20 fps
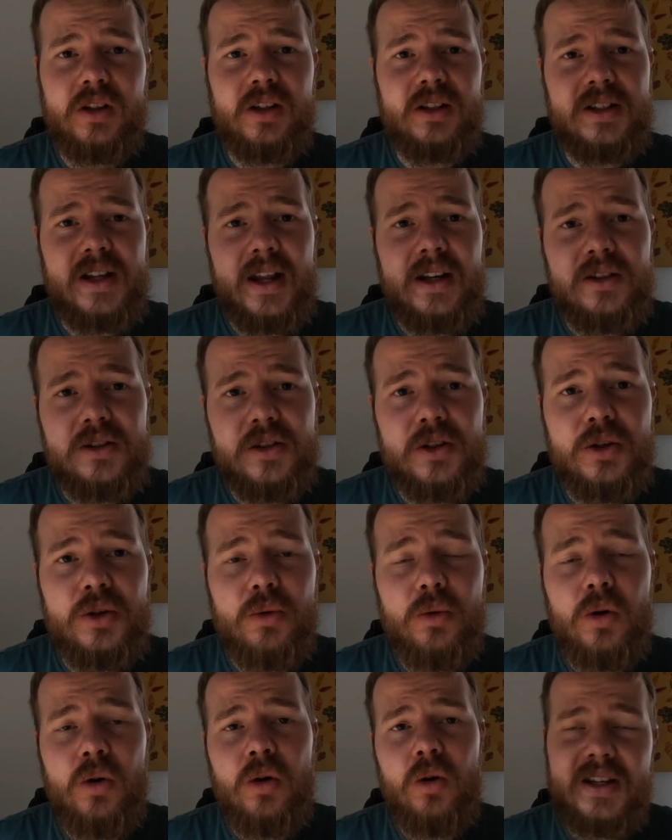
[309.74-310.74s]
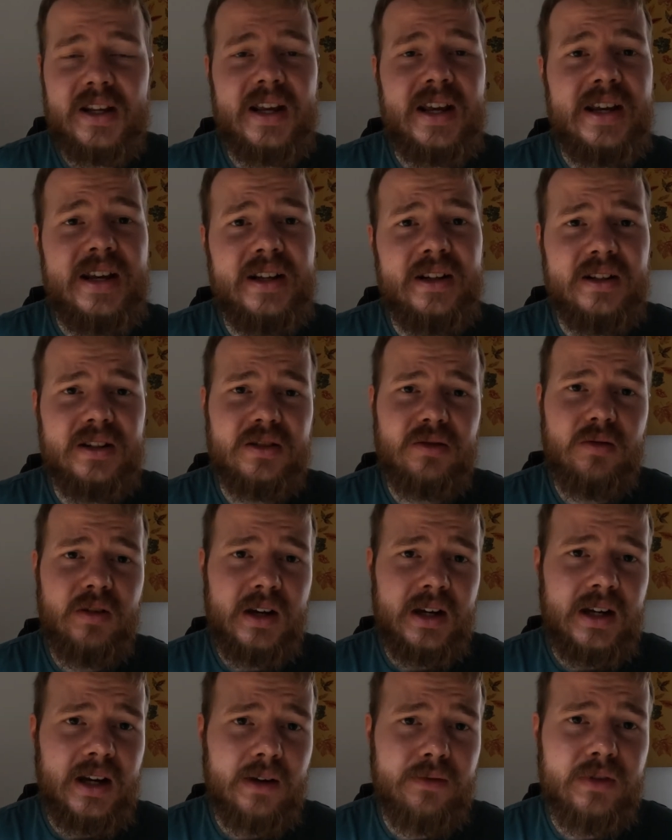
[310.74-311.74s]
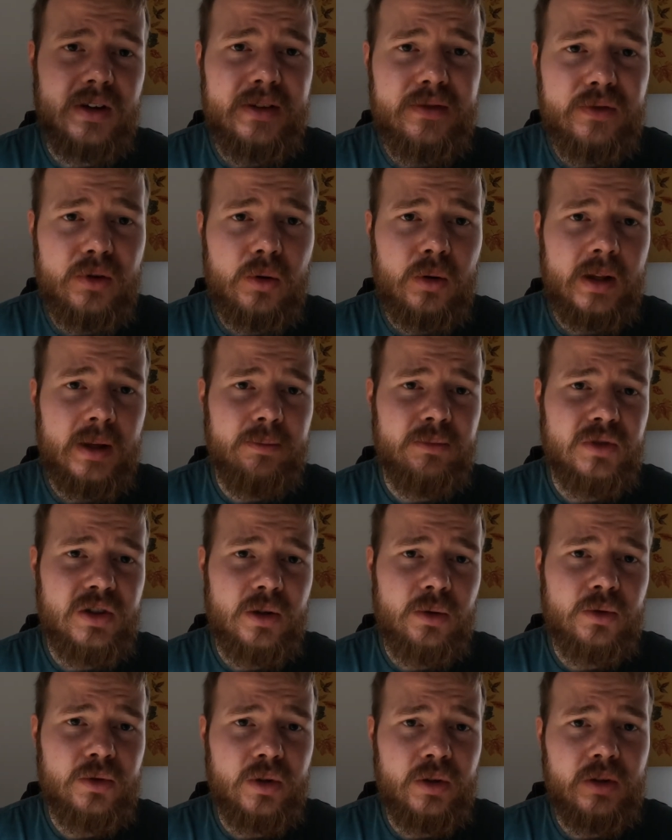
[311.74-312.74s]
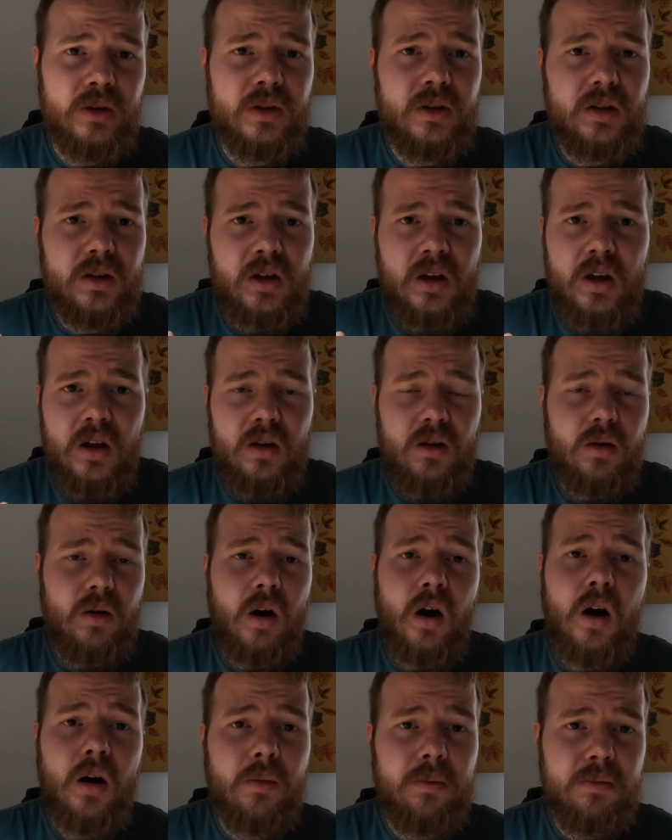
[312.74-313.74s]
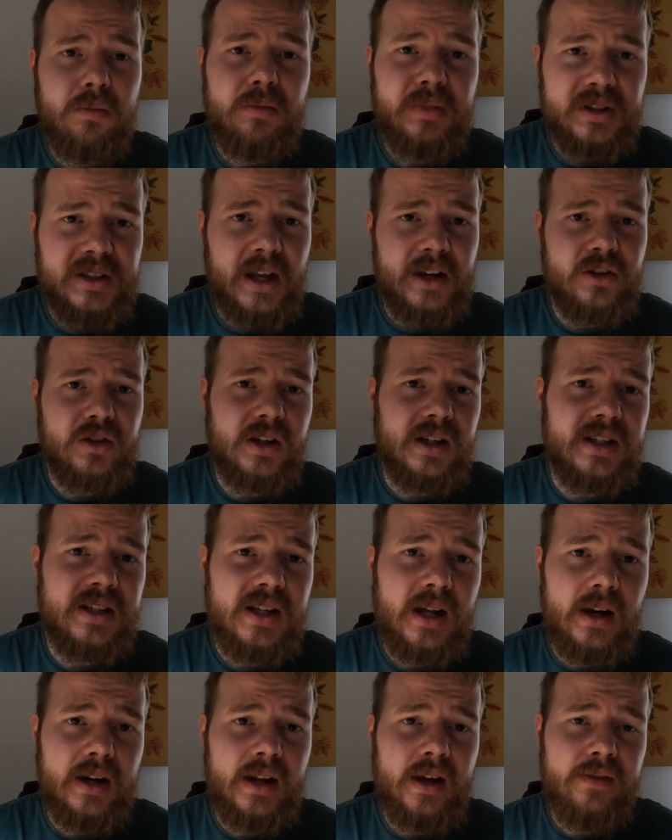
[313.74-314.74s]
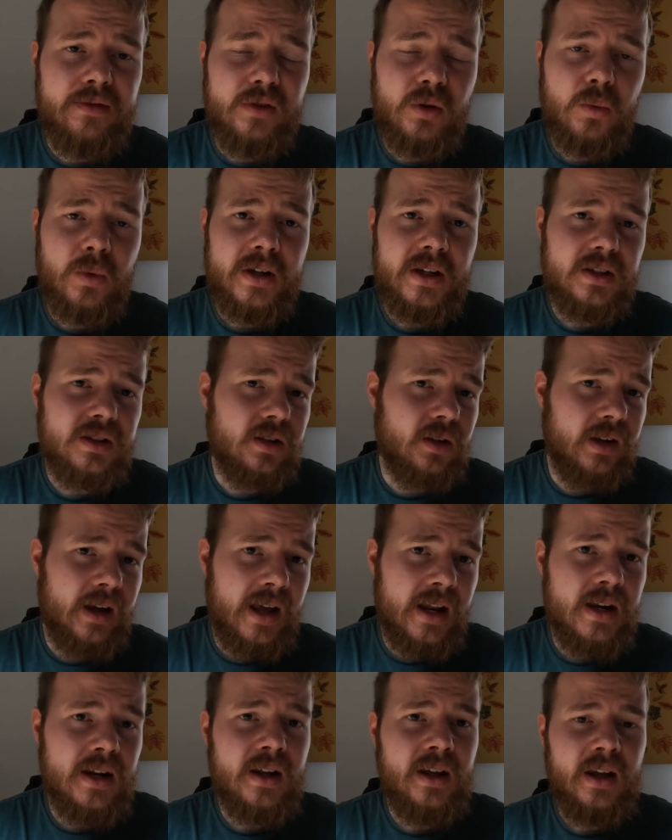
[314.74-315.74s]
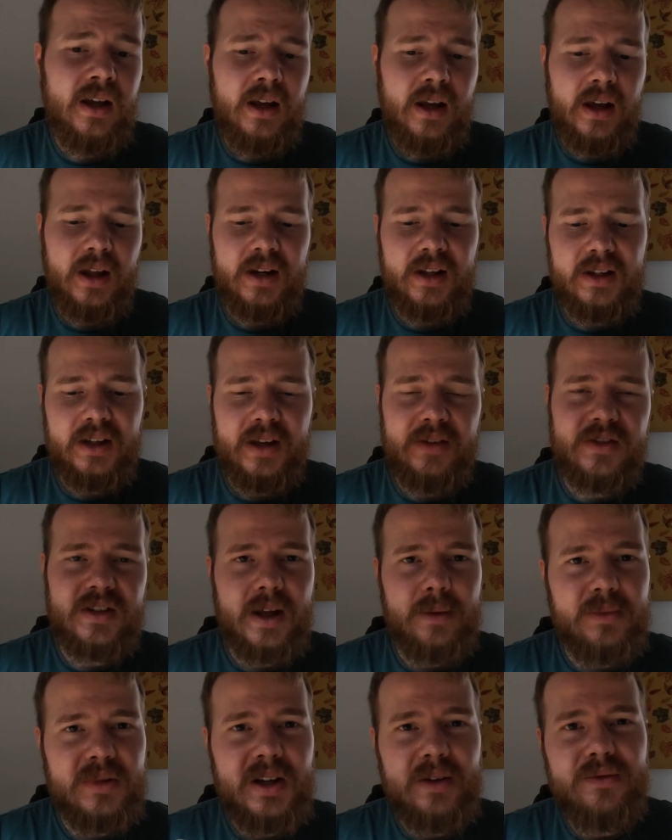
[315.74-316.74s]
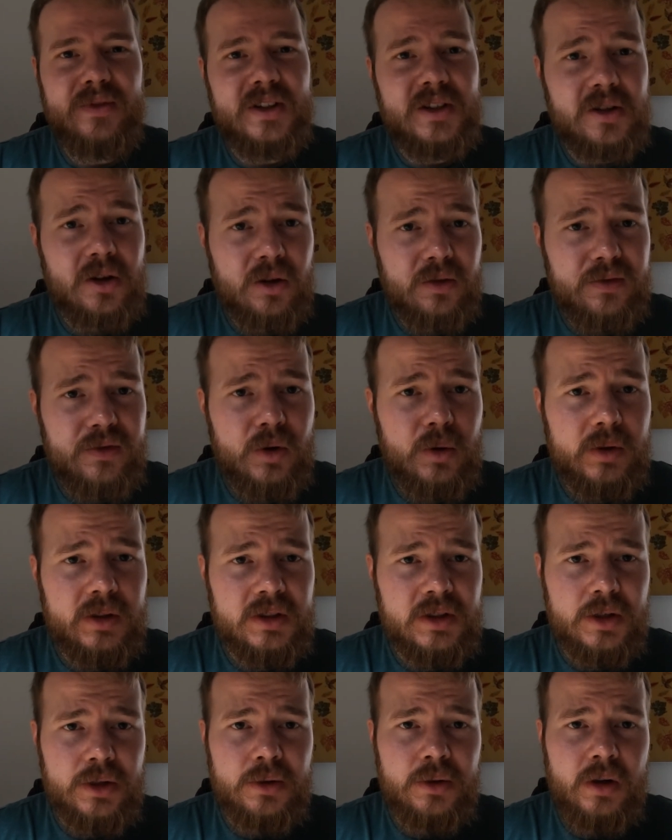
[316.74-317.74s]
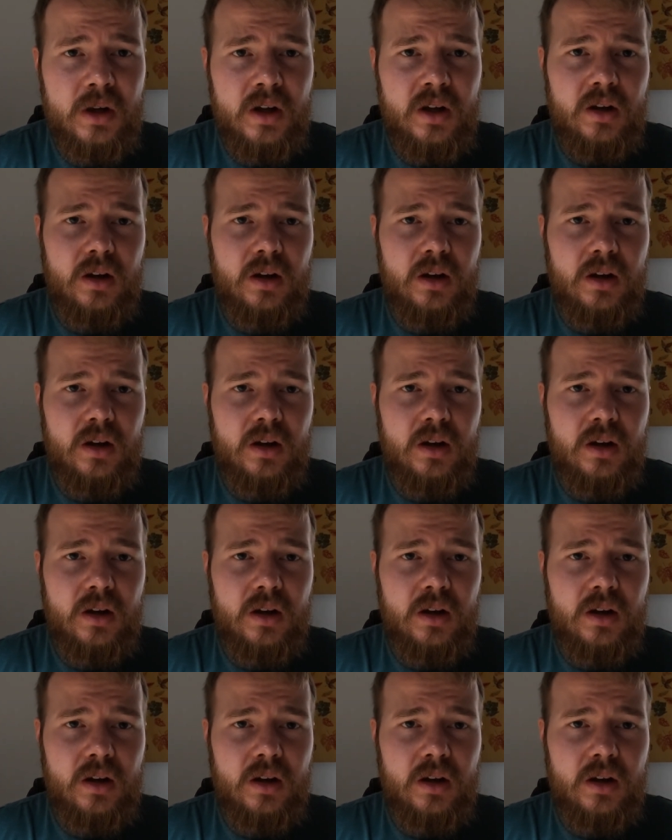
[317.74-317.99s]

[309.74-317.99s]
can attend to or see, and it's really lovely for them children that are potentially stuck there for weeks on end, and it gives them something to look forward to.